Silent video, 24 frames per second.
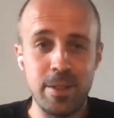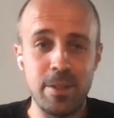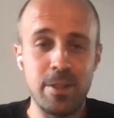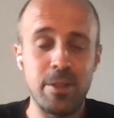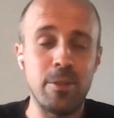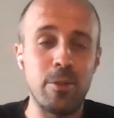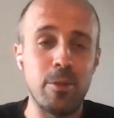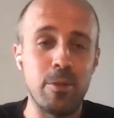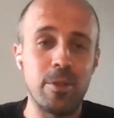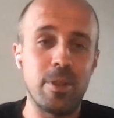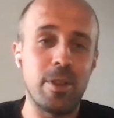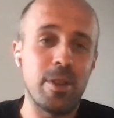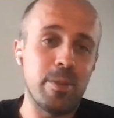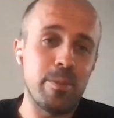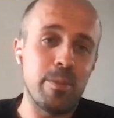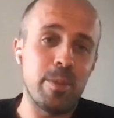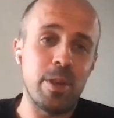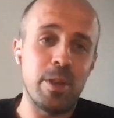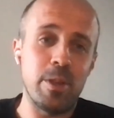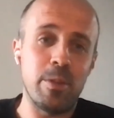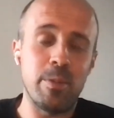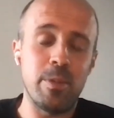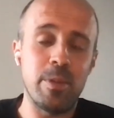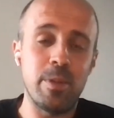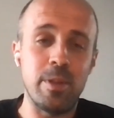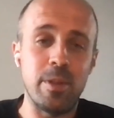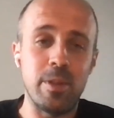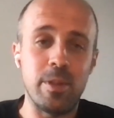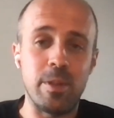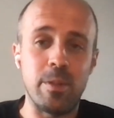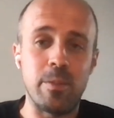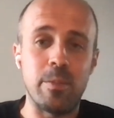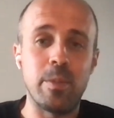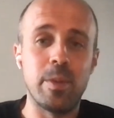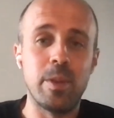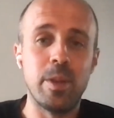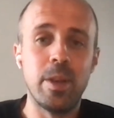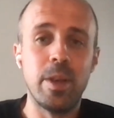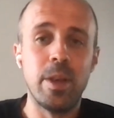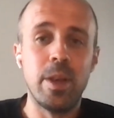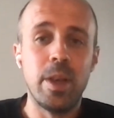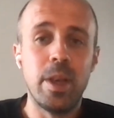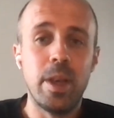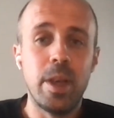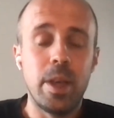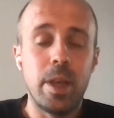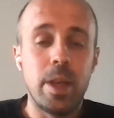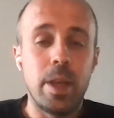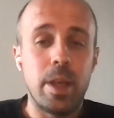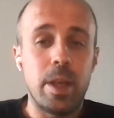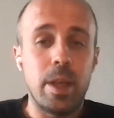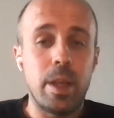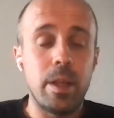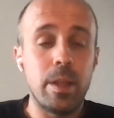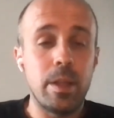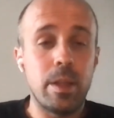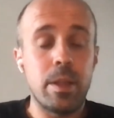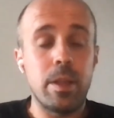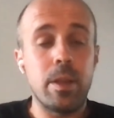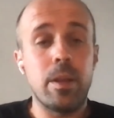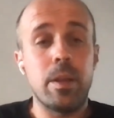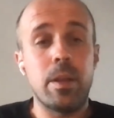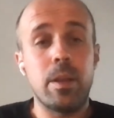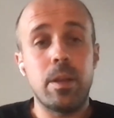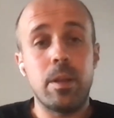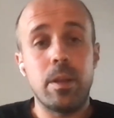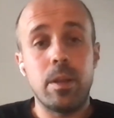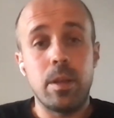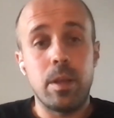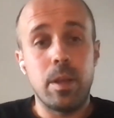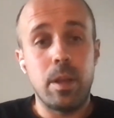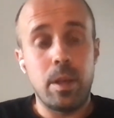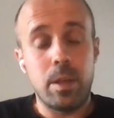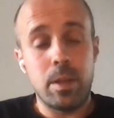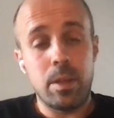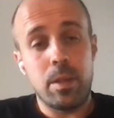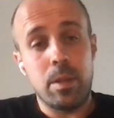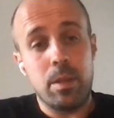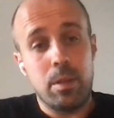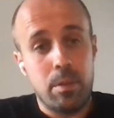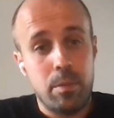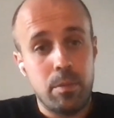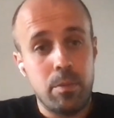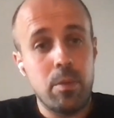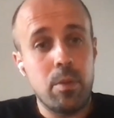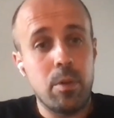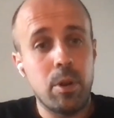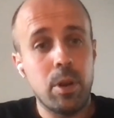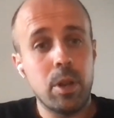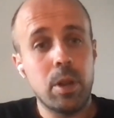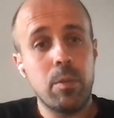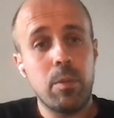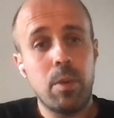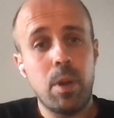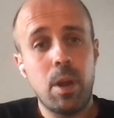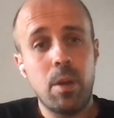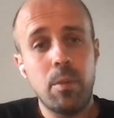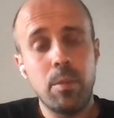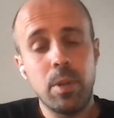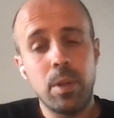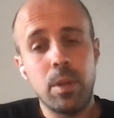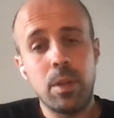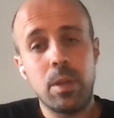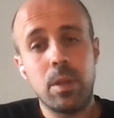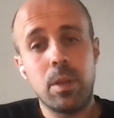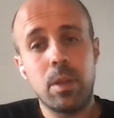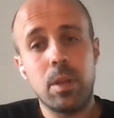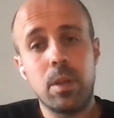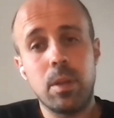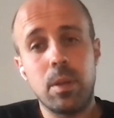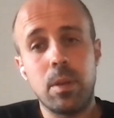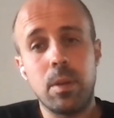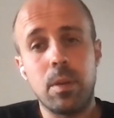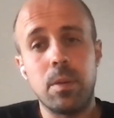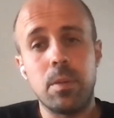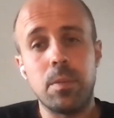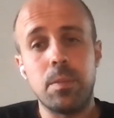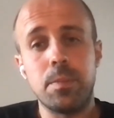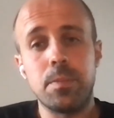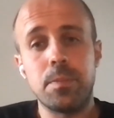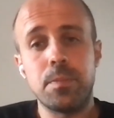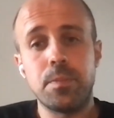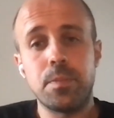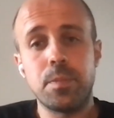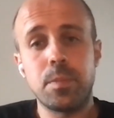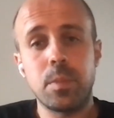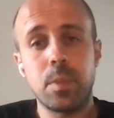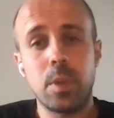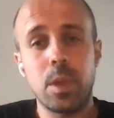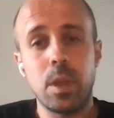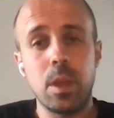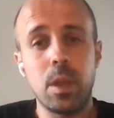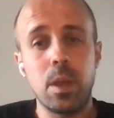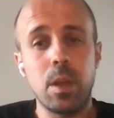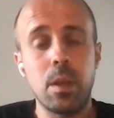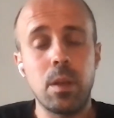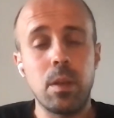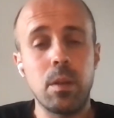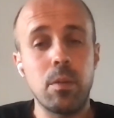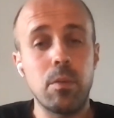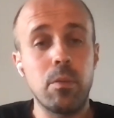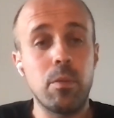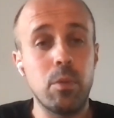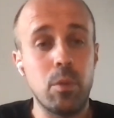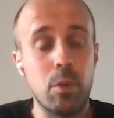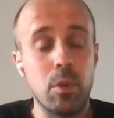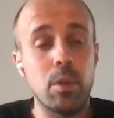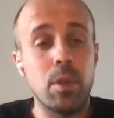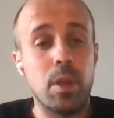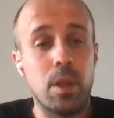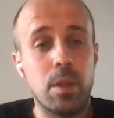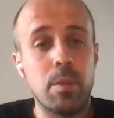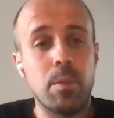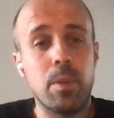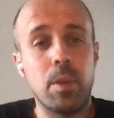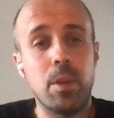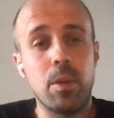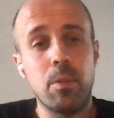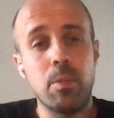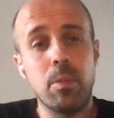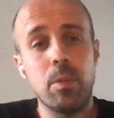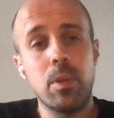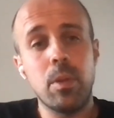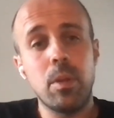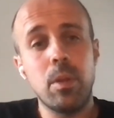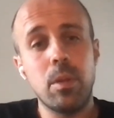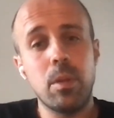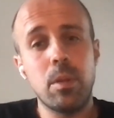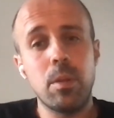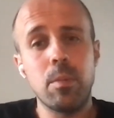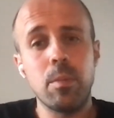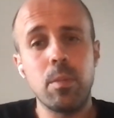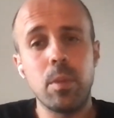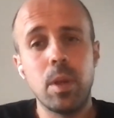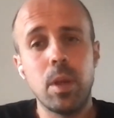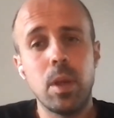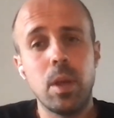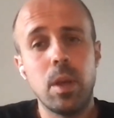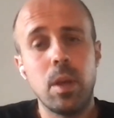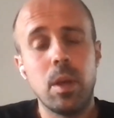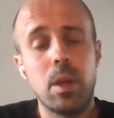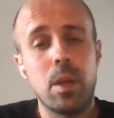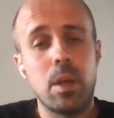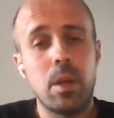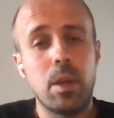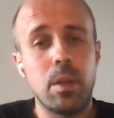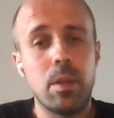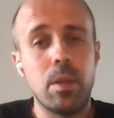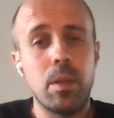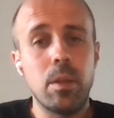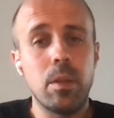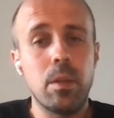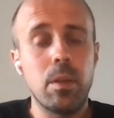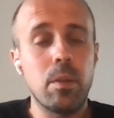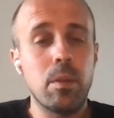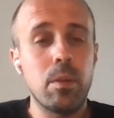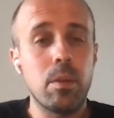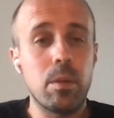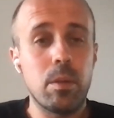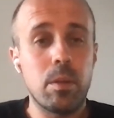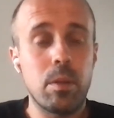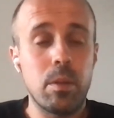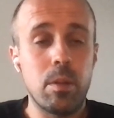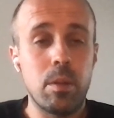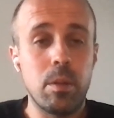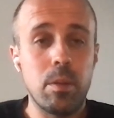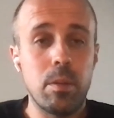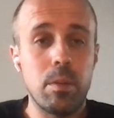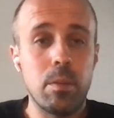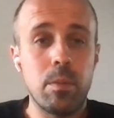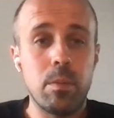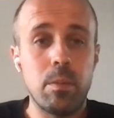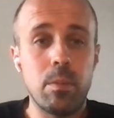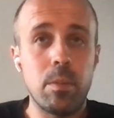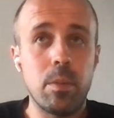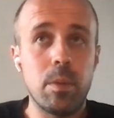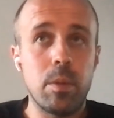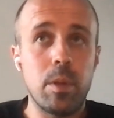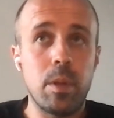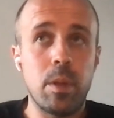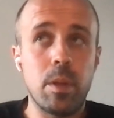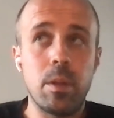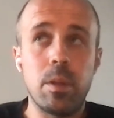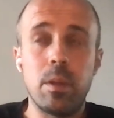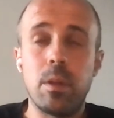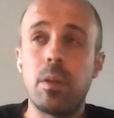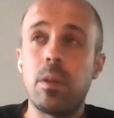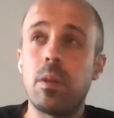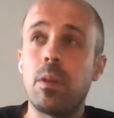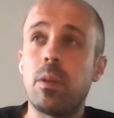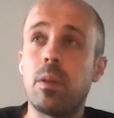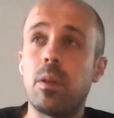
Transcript: your test management system. And as for requirements for test management system, I think that